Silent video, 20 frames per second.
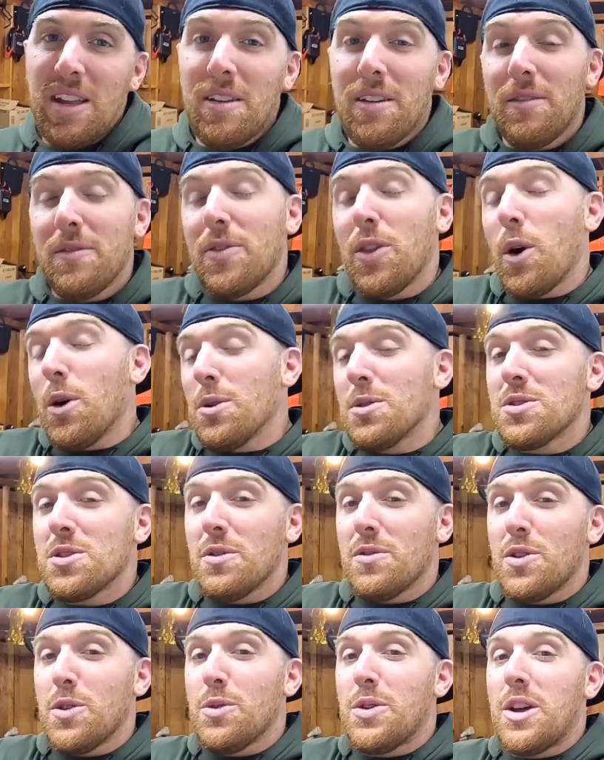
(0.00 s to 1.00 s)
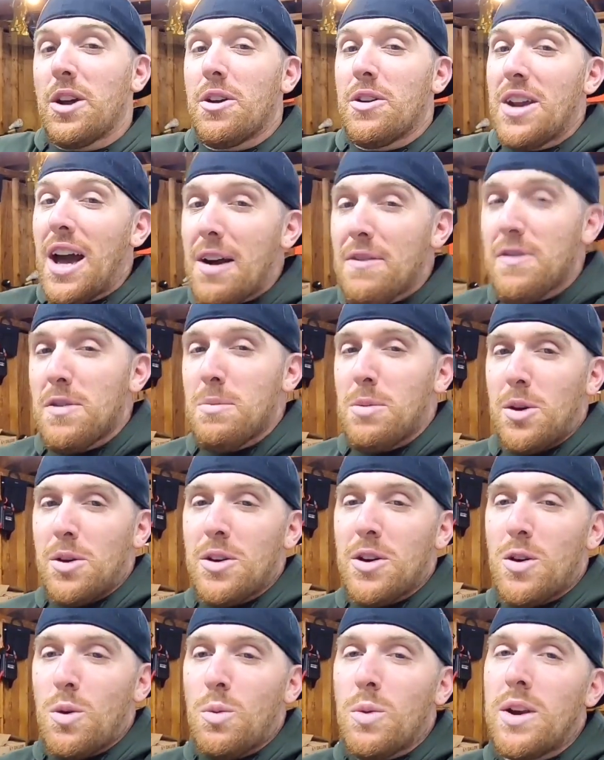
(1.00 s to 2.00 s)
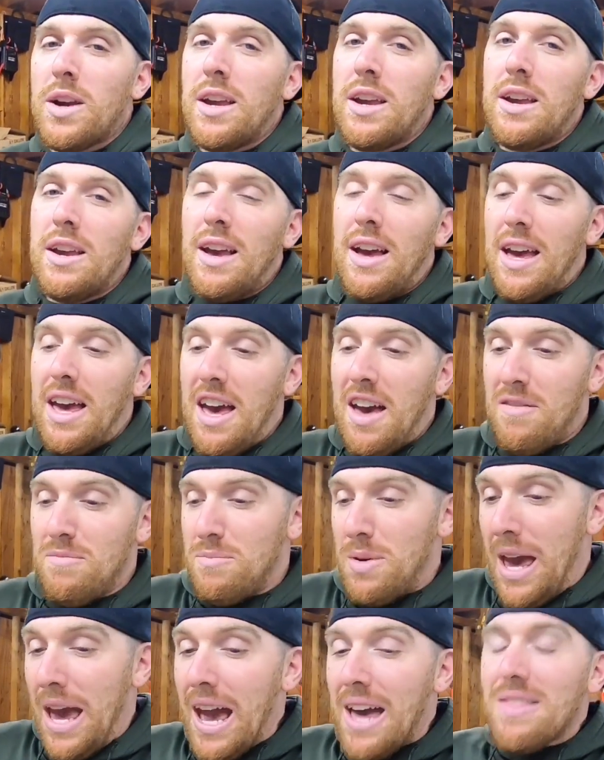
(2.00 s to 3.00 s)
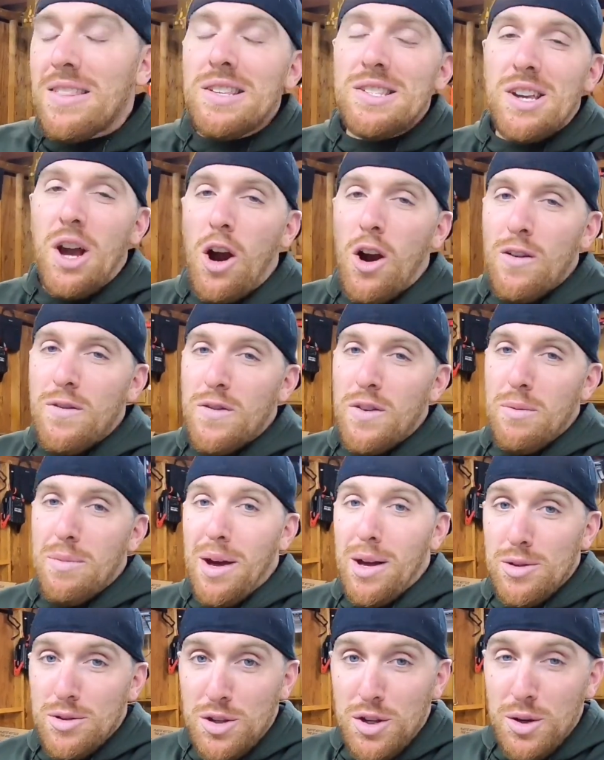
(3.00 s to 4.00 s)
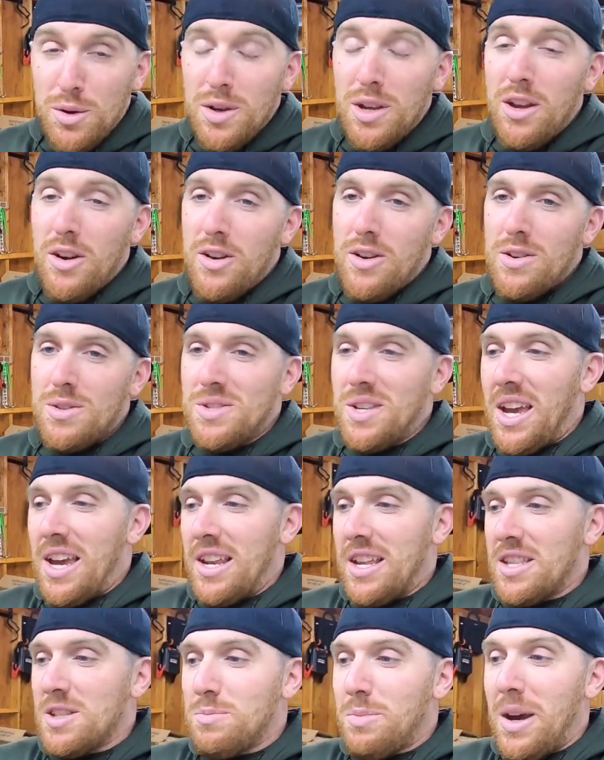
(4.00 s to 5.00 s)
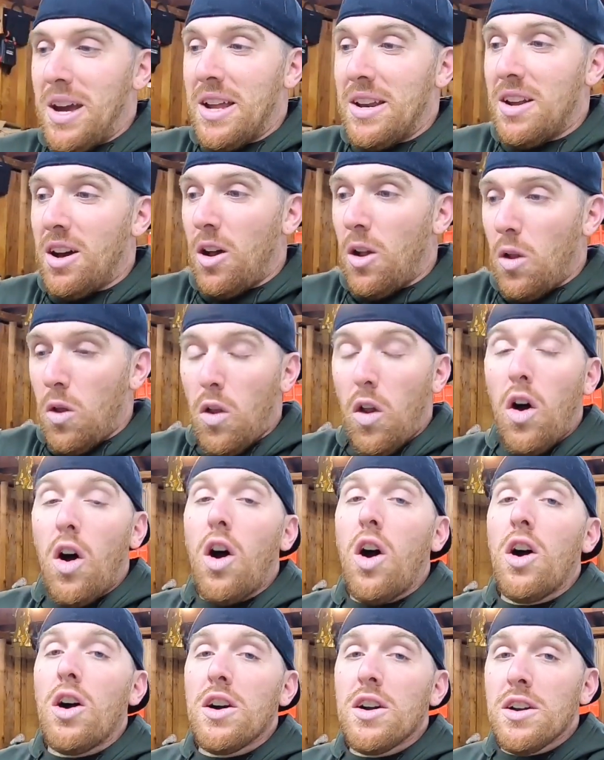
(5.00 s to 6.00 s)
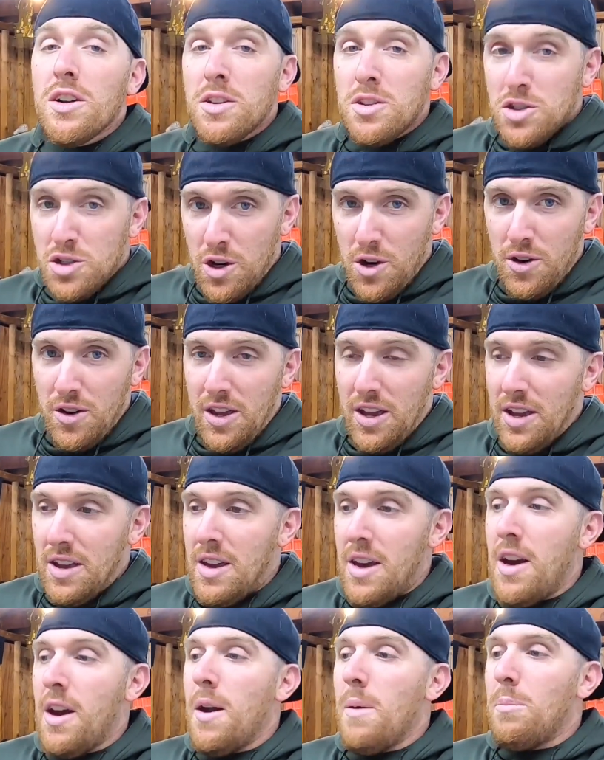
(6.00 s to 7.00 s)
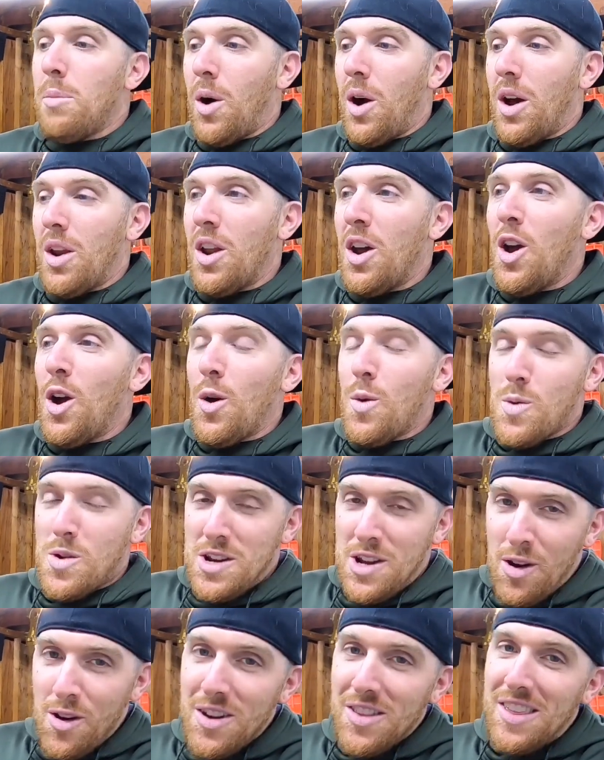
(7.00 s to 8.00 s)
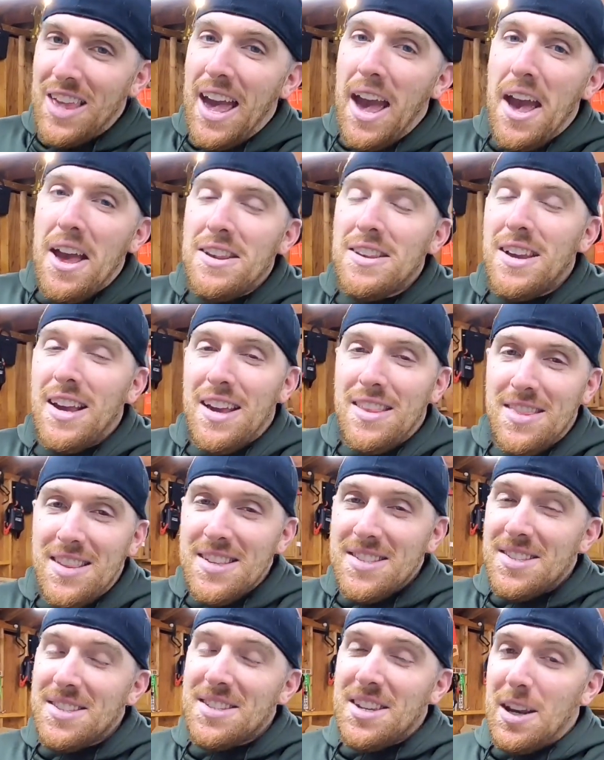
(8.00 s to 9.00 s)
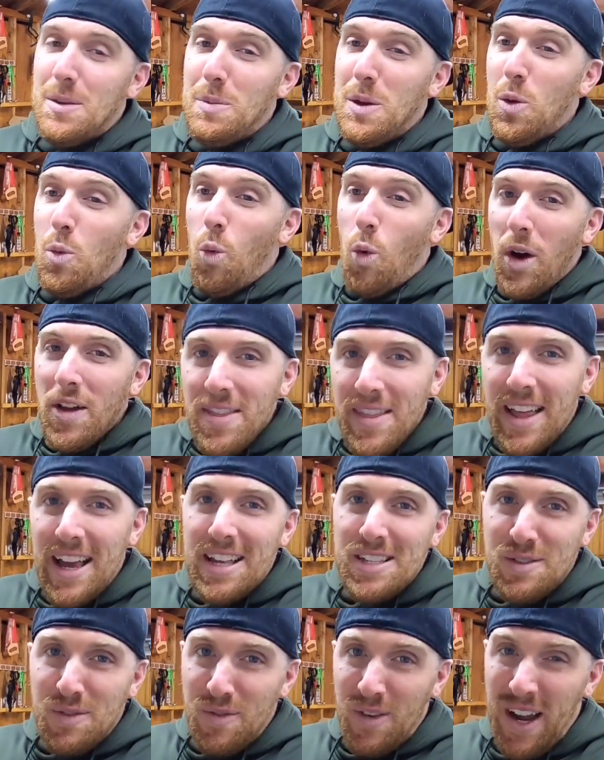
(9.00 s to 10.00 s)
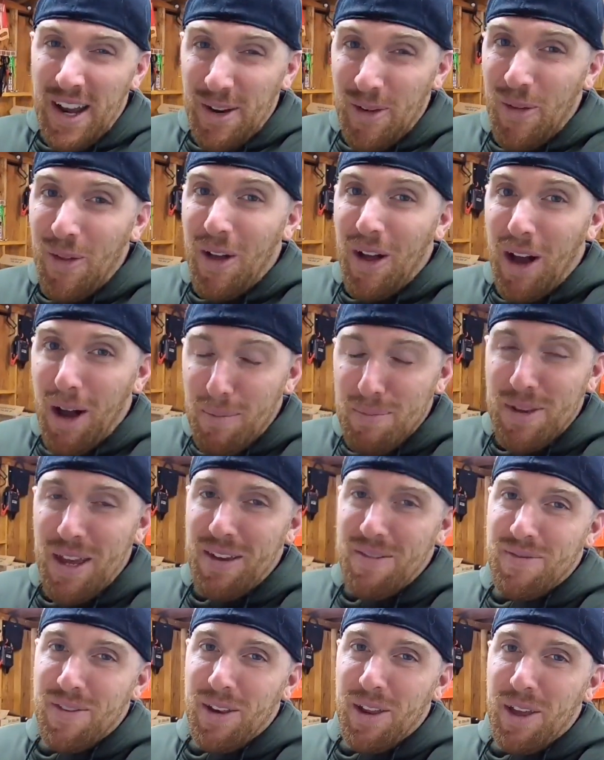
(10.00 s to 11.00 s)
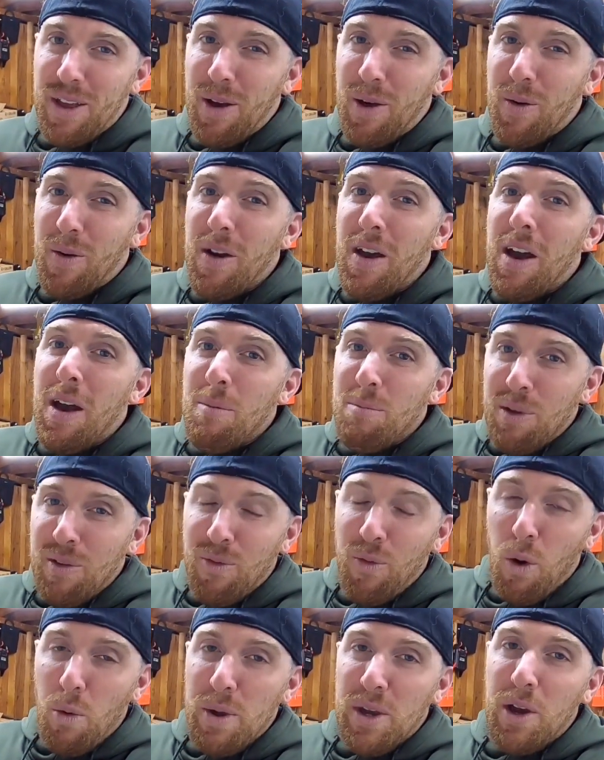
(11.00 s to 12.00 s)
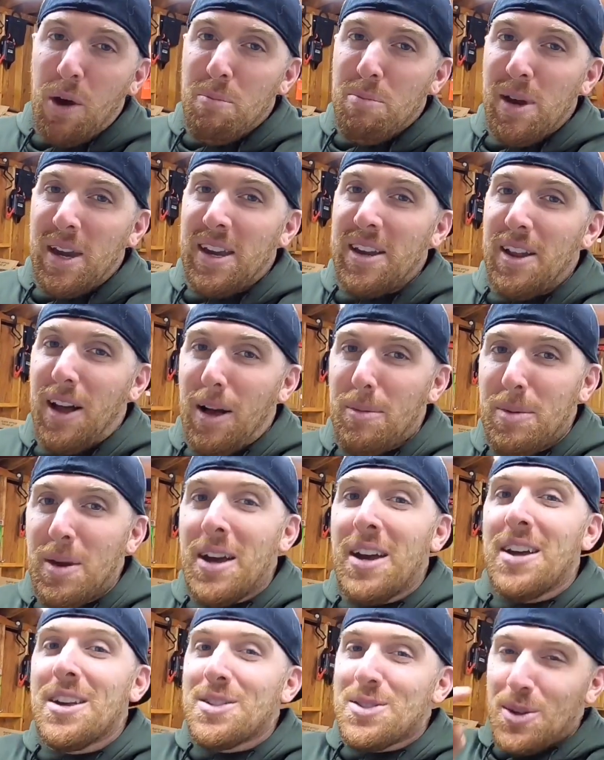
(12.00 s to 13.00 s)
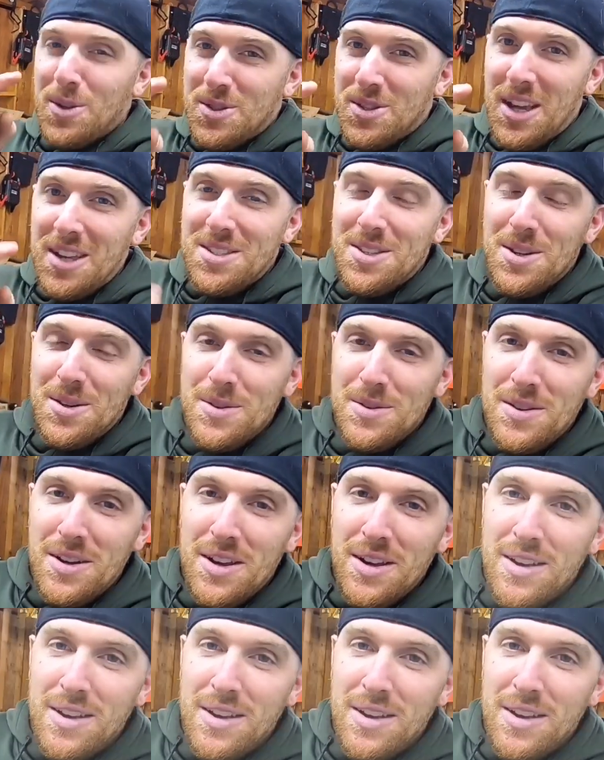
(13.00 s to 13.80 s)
And if those of you that are not familiar, we have had this car for about 2 years and it's been a long journey, but we're nearing the end, and this is gonna be one last final update video before we go pick it up, so stay tuned.